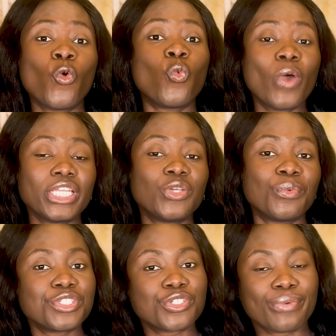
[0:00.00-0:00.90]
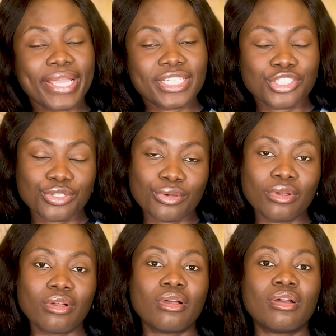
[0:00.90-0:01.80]
when you want to write your
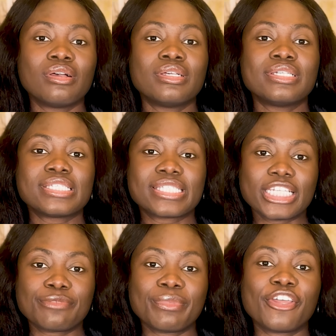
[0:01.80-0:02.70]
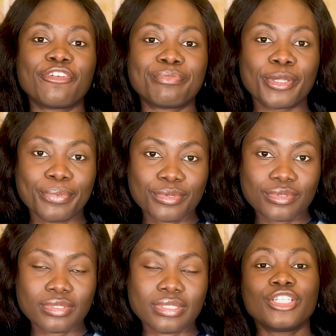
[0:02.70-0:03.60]
statement of
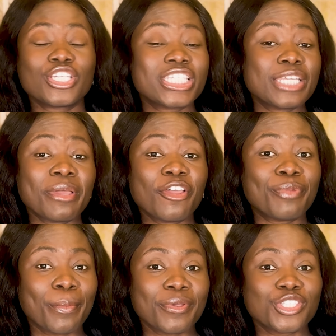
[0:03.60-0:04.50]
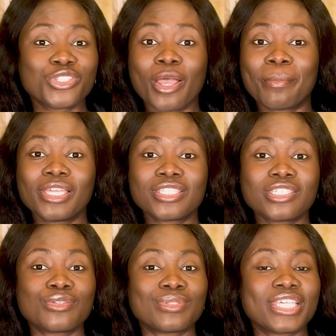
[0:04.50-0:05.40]
purpose. Your statement of purpose is your ability
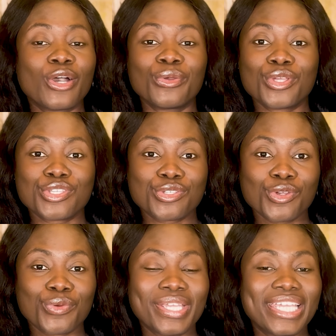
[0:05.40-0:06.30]
to tell your story